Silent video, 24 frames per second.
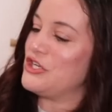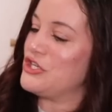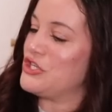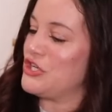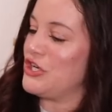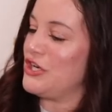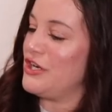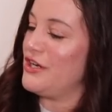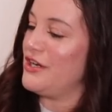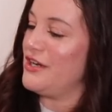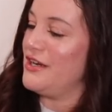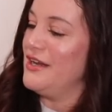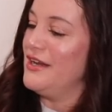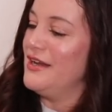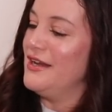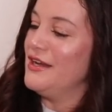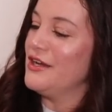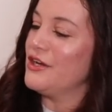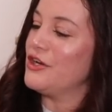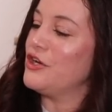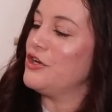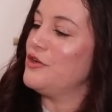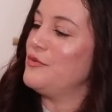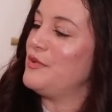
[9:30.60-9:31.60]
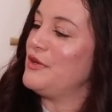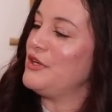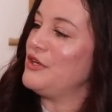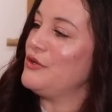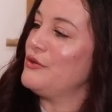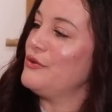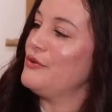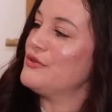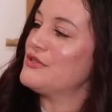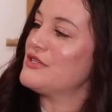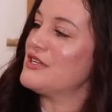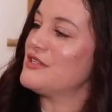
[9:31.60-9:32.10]
shirt could be
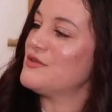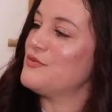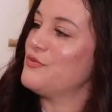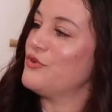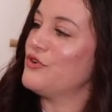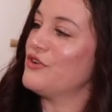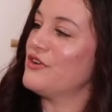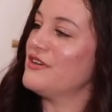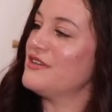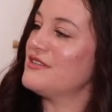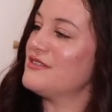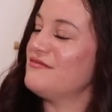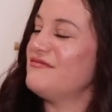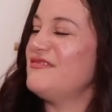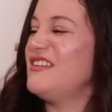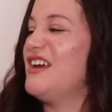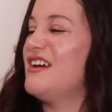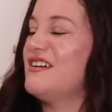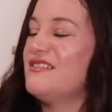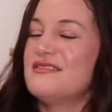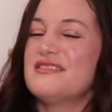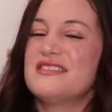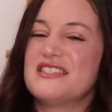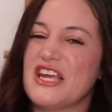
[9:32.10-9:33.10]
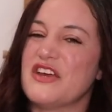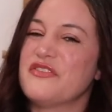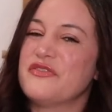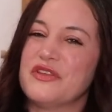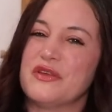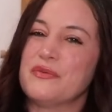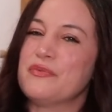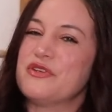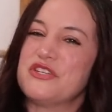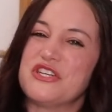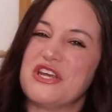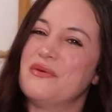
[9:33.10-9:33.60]
used as more as, no, it's
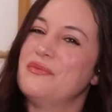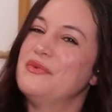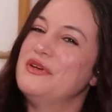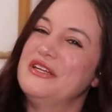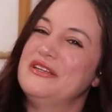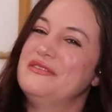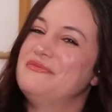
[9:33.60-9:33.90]
definitely pajama.